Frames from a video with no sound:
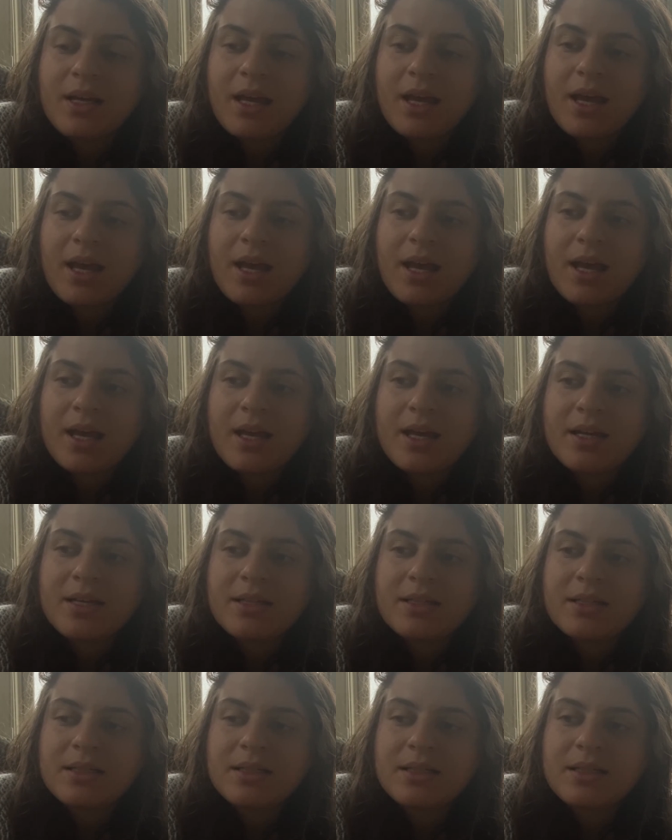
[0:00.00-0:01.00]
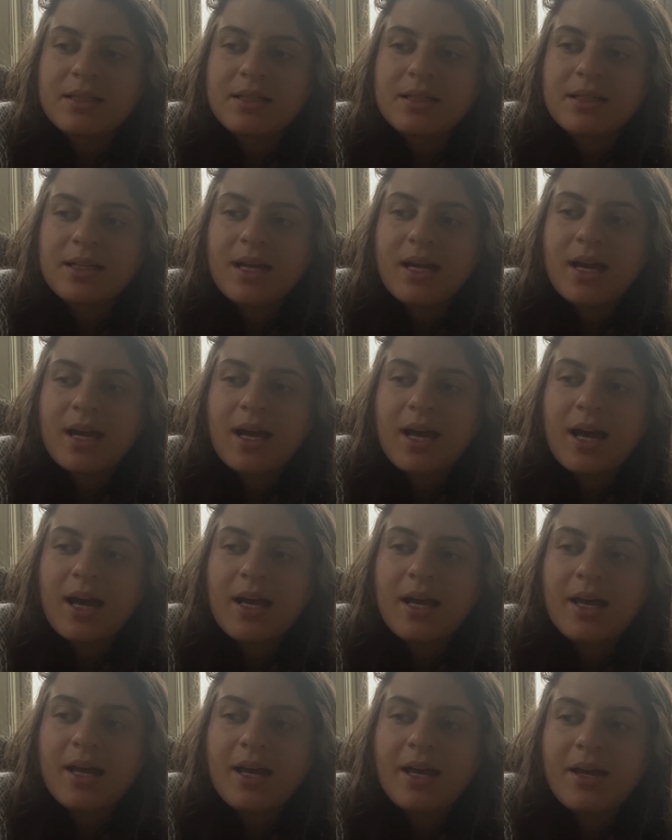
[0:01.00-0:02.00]
And
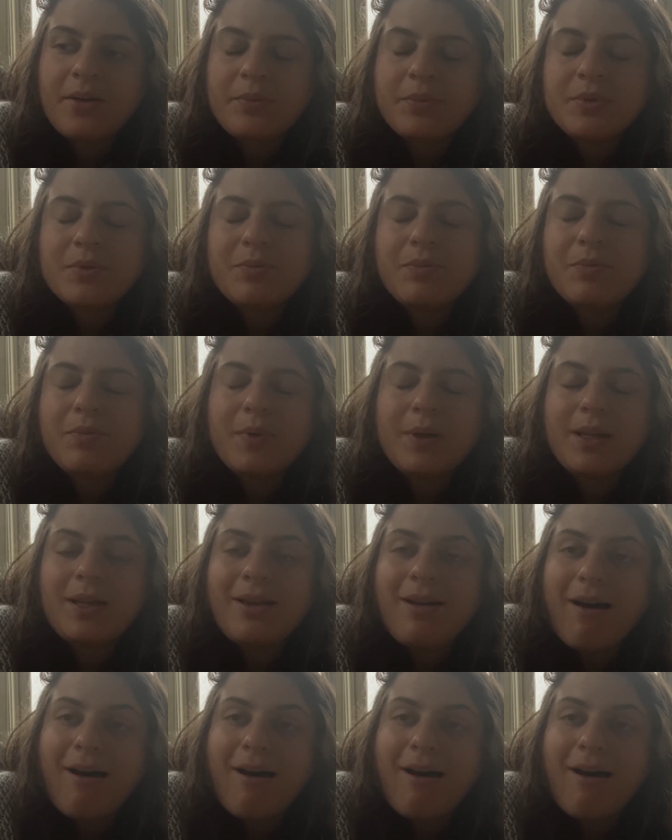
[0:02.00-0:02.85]
it was really